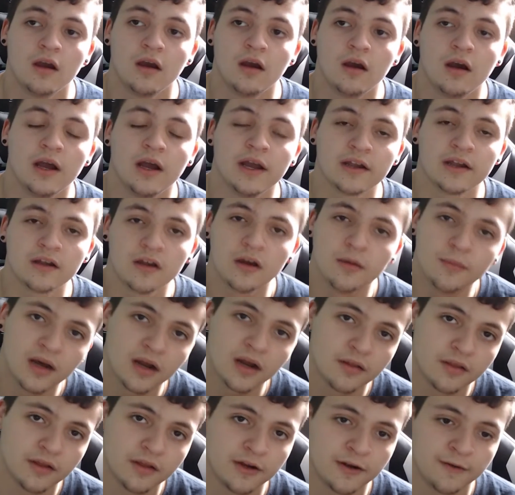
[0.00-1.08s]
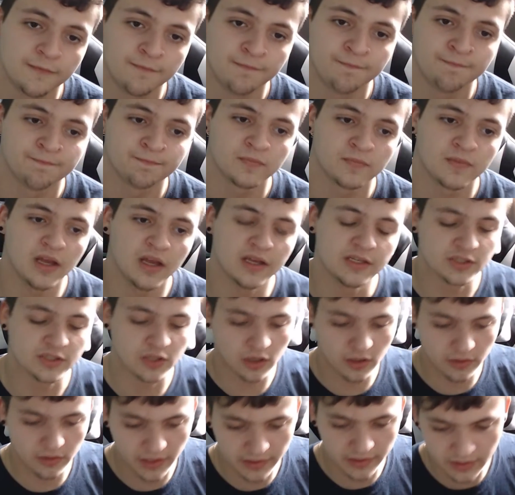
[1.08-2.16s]
I come out of there. I
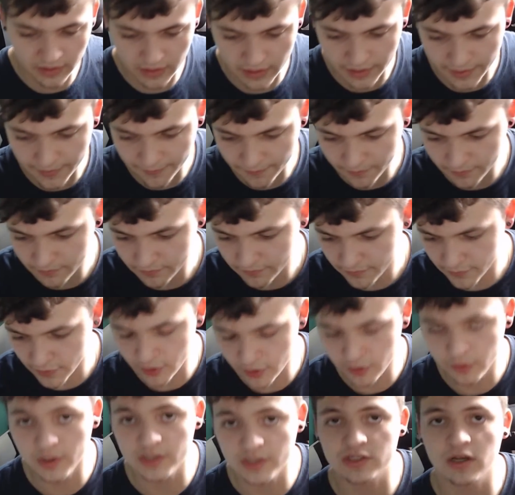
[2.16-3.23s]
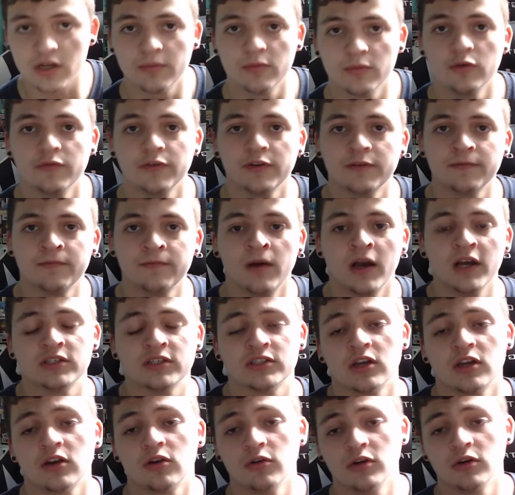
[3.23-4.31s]
start at the light. Cool. I start moving. I
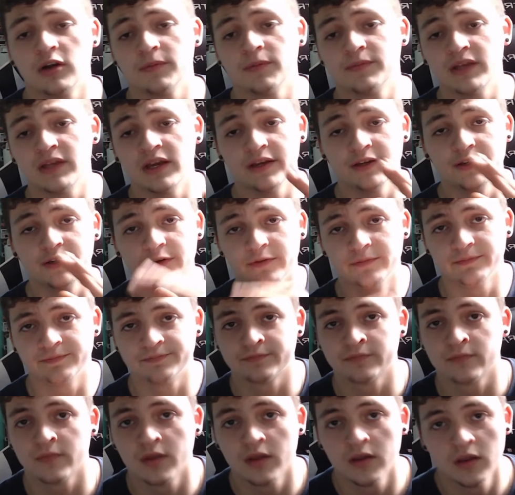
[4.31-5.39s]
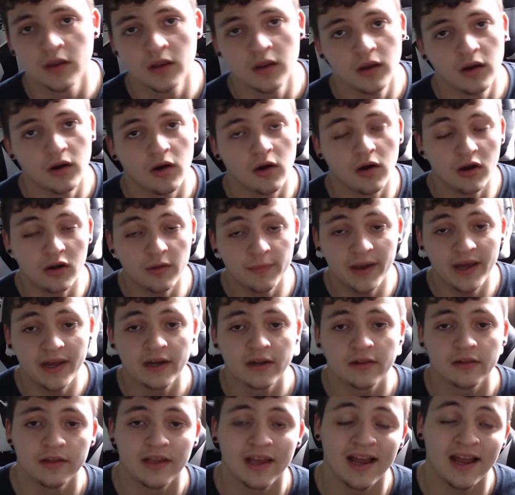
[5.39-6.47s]
start going up that hill.
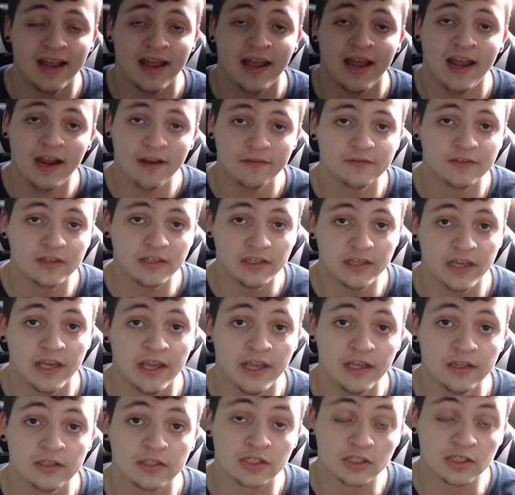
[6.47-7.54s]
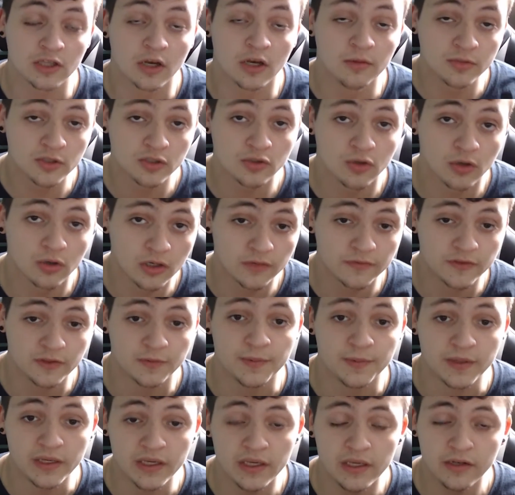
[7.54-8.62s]
Automatically, I have to gain some sort of
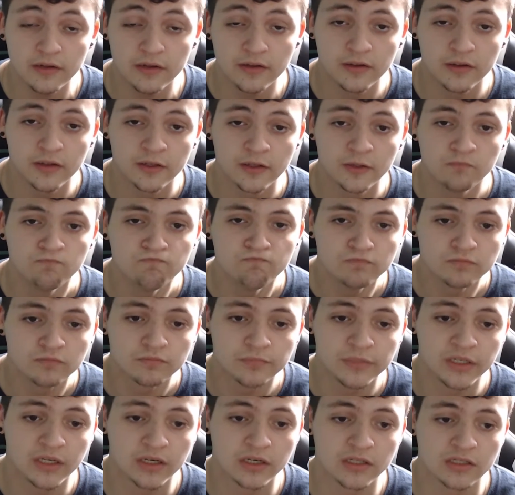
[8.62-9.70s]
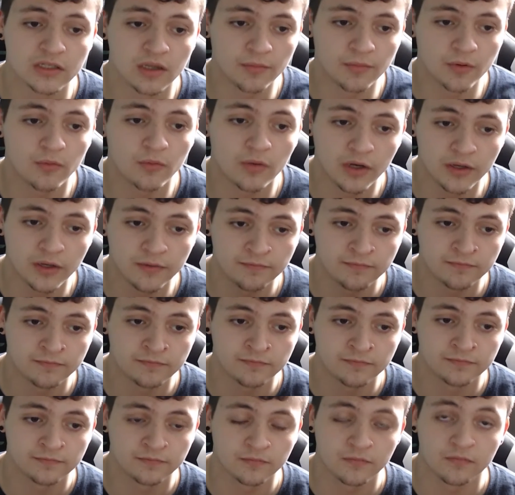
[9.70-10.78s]
speed because, number one,
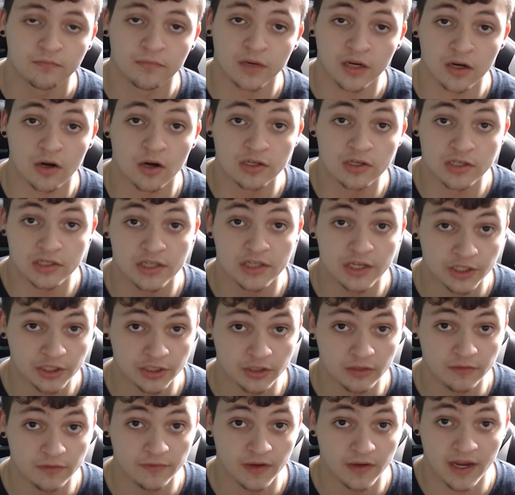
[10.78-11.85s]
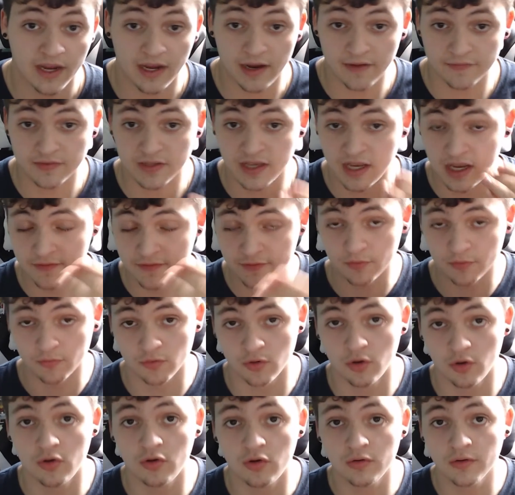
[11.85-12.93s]
my car's a stick shift. I have to have it
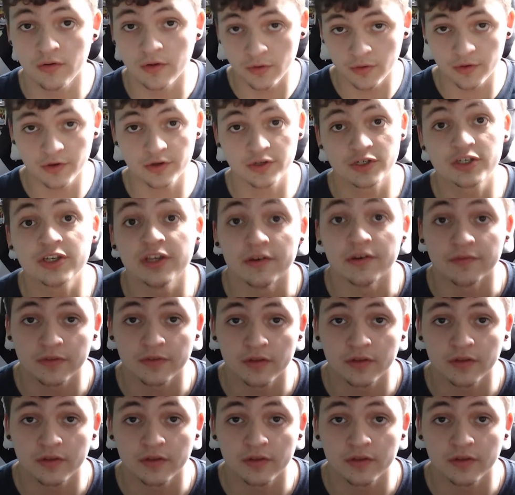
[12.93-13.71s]
roll in order to shift.